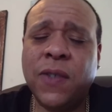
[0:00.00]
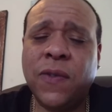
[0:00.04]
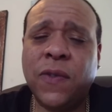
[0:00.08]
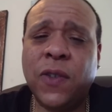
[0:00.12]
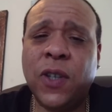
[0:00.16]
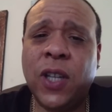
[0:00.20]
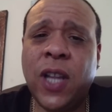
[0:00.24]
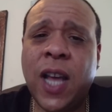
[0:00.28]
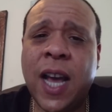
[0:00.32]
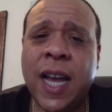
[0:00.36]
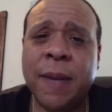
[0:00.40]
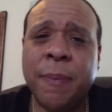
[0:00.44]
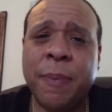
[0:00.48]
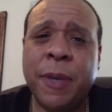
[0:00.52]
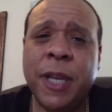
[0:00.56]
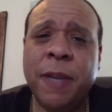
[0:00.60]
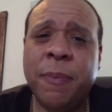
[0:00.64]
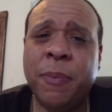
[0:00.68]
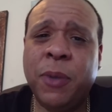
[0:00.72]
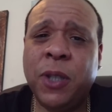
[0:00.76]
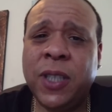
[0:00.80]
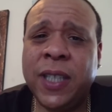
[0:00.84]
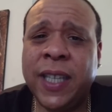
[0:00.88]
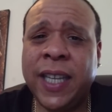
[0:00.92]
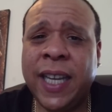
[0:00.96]
for a lot of
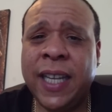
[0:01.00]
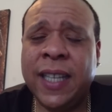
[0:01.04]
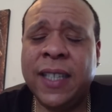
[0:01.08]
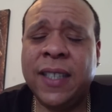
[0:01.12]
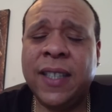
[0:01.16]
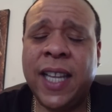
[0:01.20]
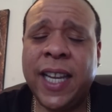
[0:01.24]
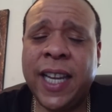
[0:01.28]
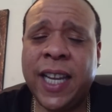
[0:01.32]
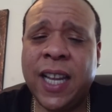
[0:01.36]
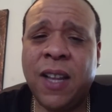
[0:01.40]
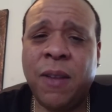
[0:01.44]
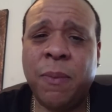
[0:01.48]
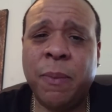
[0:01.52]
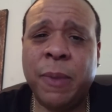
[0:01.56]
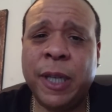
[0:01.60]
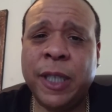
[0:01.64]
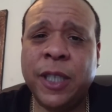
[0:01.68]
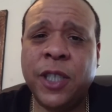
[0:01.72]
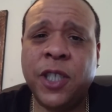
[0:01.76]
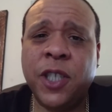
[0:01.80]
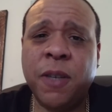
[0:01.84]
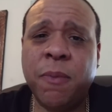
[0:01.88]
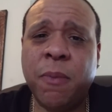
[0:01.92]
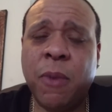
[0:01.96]
people. Again, like I'll
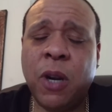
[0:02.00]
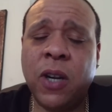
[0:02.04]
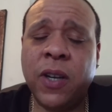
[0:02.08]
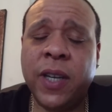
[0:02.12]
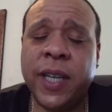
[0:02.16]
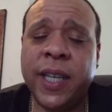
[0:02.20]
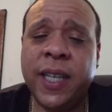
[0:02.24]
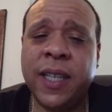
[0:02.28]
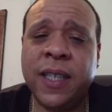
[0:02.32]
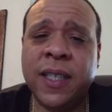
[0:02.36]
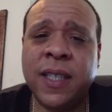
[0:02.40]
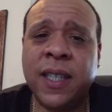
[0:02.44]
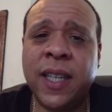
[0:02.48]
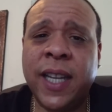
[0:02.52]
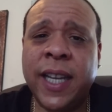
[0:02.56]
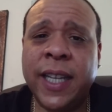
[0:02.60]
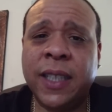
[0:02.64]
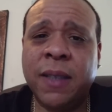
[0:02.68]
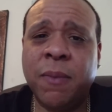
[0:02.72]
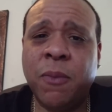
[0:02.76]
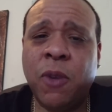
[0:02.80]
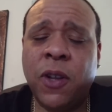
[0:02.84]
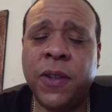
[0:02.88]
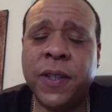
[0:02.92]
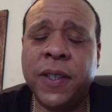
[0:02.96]
mention, Mark, he doesn't like
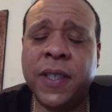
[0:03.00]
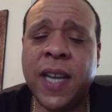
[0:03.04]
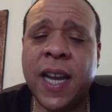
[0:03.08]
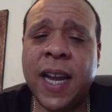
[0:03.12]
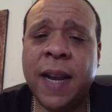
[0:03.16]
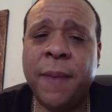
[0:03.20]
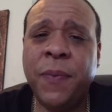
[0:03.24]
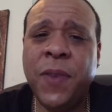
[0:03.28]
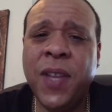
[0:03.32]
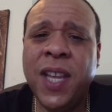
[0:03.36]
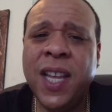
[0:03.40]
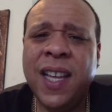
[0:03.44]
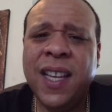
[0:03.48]
them all the time.